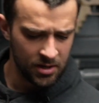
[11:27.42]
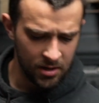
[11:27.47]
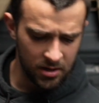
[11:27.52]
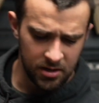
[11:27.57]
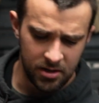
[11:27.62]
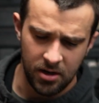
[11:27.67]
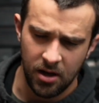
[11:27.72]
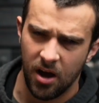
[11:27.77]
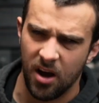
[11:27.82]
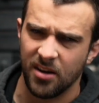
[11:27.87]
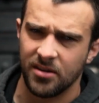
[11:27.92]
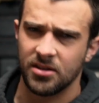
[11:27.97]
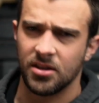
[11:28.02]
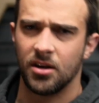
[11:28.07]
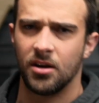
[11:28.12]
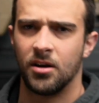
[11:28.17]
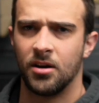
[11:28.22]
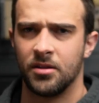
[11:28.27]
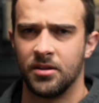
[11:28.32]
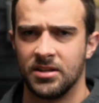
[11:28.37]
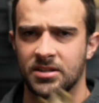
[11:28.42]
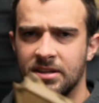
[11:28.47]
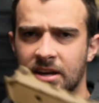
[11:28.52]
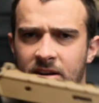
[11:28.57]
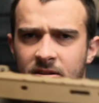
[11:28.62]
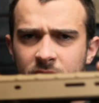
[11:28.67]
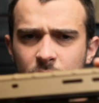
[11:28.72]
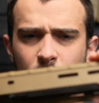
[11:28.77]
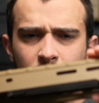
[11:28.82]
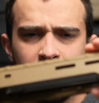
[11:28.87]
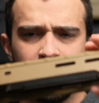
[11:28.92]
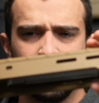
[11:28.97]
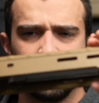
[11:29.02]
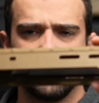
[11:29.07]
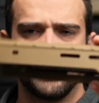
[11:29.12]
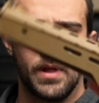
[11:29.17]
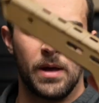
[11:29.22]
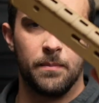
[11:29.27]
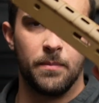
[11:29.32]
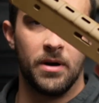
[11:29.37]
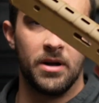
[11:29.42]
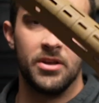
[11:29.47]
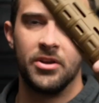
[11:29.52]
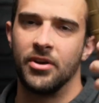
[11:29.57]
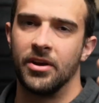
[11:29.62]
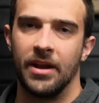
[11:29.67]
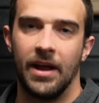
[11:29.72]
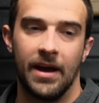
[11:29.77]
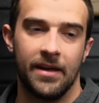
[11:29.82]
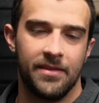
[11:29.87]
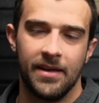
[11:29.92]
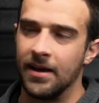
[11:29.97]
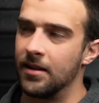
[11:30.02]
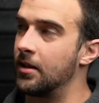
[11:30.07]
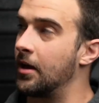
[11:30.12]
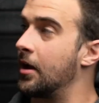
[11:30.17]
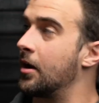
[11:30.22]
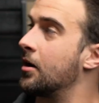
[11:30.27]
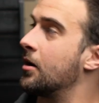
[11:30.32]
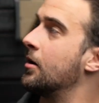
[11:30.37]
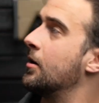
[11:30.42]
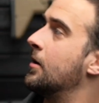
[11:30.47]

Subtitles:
Not on the standard one, but you can add that later.